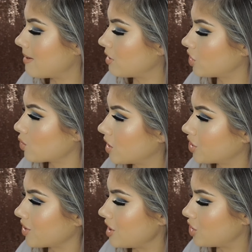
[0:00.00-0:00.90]
I'm going to
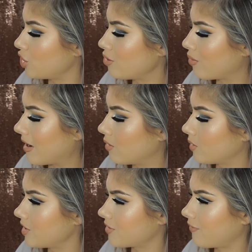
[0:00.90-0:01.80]
swatch these two brown
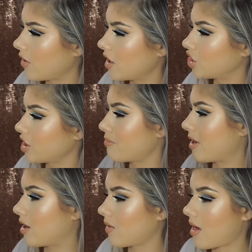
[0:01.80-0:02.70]
ones, Fudge and
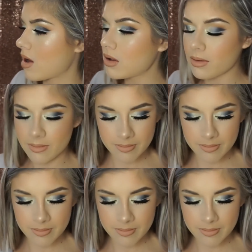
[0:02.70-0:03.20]
Parallel.